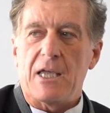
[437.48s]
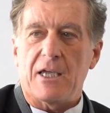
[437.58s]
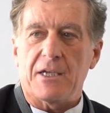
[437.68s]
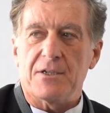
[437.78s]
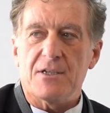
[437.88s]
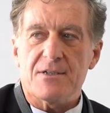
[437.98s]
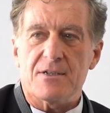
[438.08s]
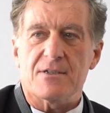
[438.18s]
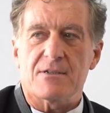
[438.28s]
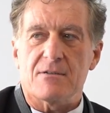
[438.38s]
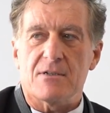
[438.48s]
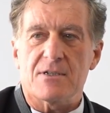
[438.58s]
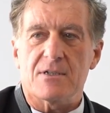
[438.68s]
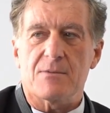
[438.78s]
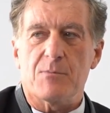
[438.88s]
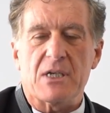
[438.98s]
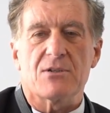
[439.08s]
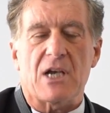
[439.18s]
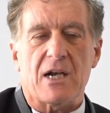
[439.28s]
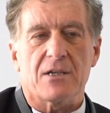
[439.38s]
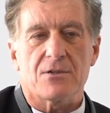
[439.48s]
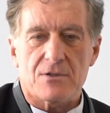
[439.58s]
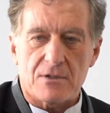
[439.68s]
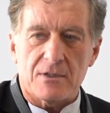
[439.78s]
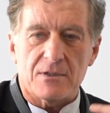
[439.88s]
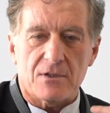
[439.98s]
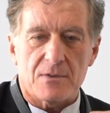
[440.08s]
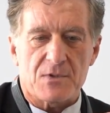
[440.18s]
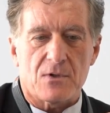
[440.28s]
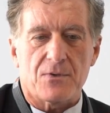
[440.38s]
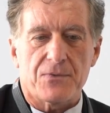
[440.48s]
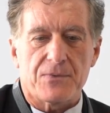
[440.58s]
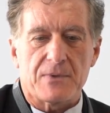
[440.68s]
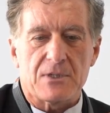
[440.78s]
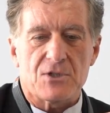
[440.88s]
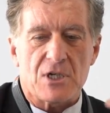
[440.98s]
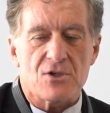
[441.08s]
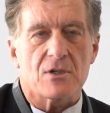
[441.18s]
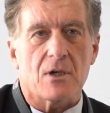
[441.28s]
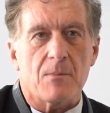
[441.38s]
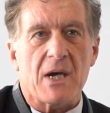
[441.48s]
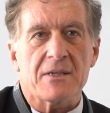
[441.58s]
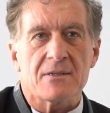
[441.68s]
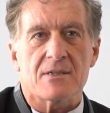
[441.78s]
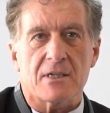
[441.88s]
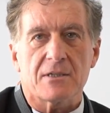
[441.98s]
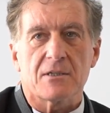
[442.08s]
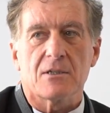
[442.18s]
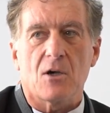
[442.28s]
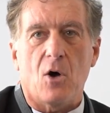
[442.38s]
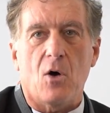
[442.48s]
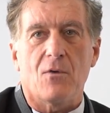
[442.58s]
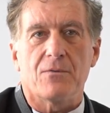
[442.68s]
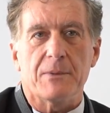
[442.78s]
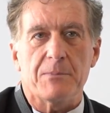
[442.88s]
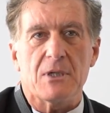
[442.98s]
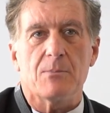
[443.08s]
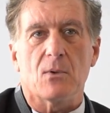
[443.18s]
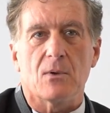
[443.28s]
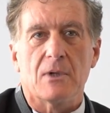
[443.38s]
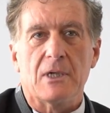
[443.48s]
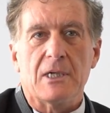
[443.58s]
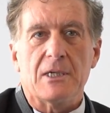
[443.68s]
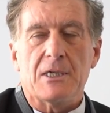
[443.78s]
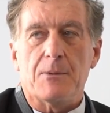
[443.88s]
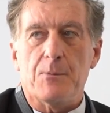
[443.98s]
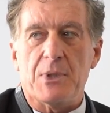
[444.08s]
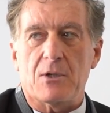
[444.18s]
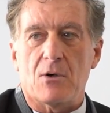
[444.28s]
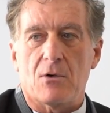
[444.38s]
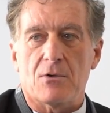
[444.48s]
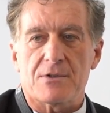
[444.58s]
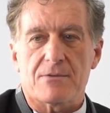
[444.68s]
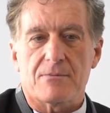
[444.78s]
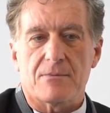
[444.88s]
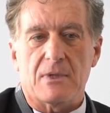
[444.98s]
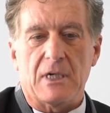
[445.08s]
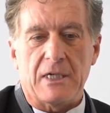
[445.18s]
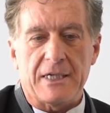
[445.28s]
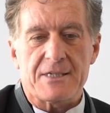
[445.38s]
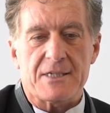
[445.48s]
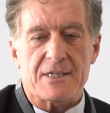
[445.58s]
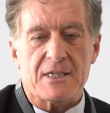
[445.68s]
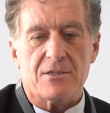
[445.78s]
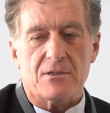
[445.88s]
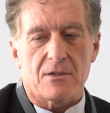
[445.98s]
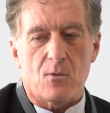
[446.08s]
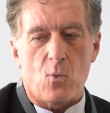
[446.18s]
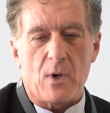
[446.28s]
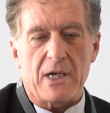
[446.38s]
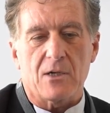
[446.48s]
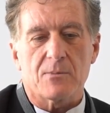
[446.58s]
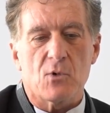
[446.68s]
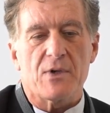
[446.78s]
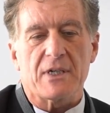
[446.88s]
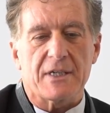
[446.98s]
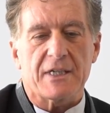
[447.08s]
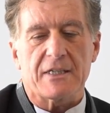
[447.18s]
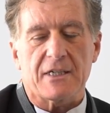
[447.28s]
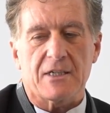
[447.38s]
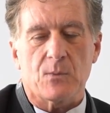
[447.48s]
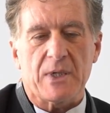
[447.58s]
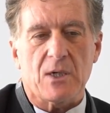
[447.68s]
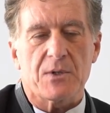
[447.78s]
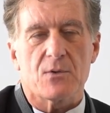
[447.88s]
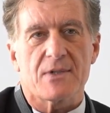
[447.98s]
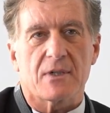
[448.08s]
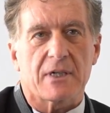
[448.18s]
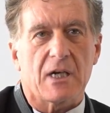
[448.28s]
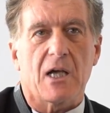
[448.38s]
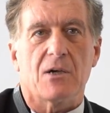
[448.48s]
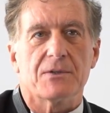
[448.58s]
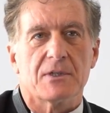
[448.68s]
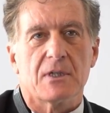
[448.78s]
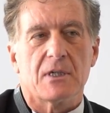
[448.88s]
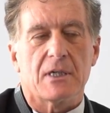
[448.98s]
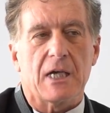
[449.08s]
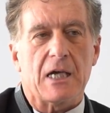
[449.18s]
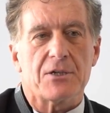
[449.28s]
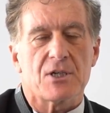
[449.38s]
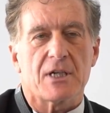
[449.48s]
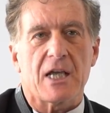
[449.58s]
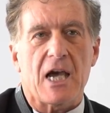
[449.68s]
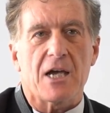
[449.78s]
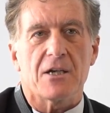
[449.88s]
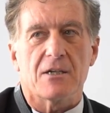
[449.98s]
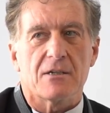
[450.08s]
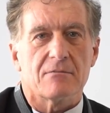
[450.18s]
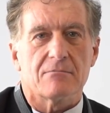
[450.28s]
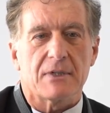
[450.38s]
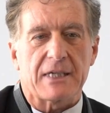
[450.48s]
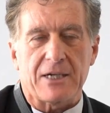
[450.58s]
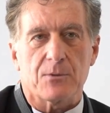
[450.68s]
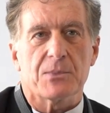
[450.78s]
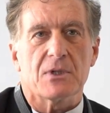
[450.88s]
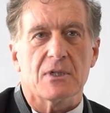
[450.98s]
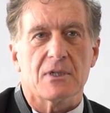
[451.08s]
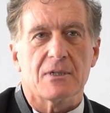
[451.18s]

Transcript: And this is a big challenge in terms of changing the mindset of the people, because as I said, without moving the data, without using the cloud, Gen AI cannot be,